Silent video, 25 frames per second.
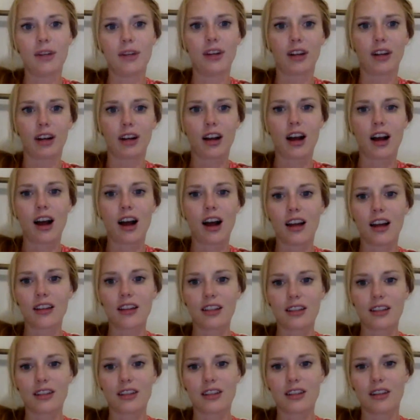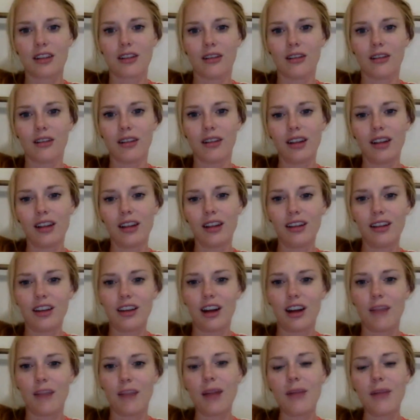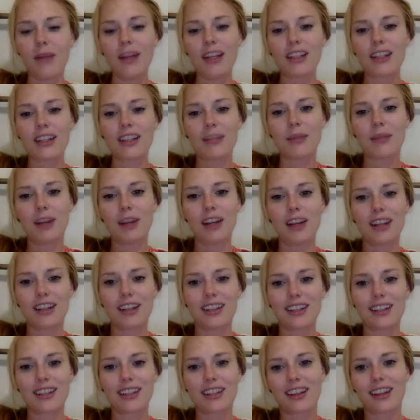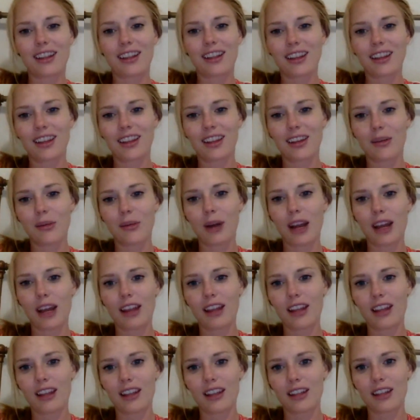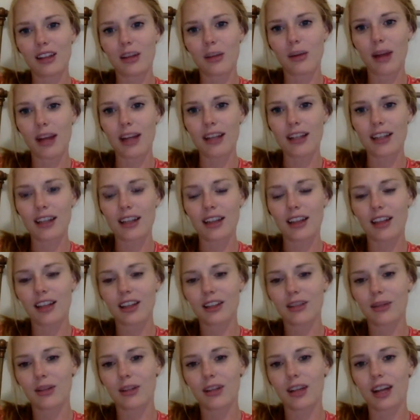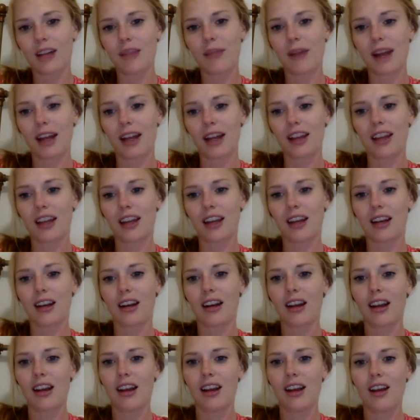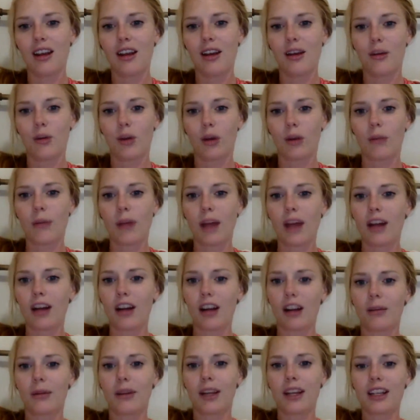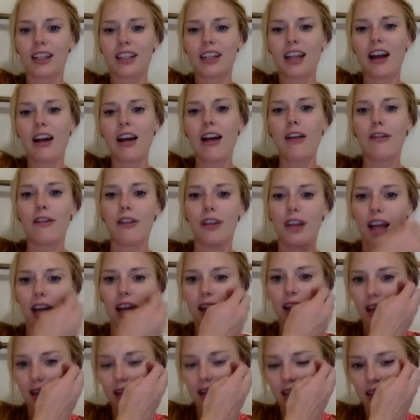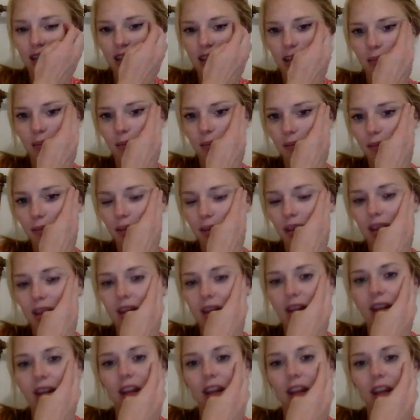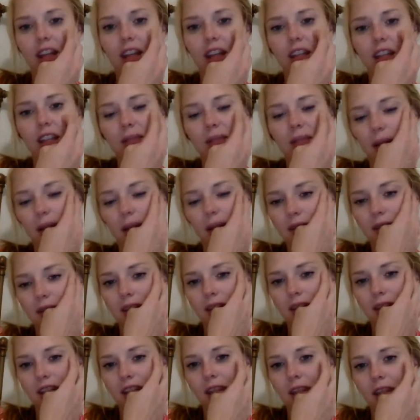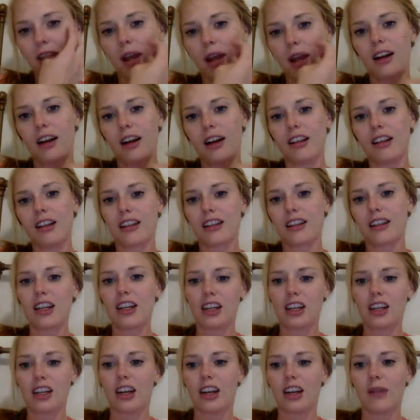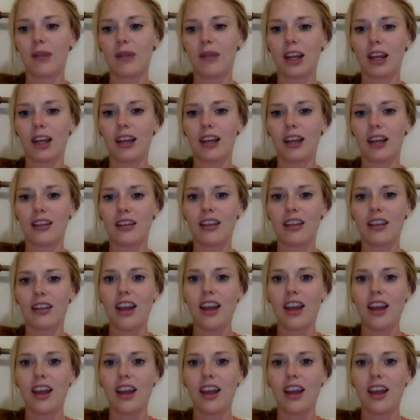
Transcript: your cause. And so, you know, maybe in some ways the way that the ways that things were done back then were better because now I feel like there's some like sometimes there's like paralyzation because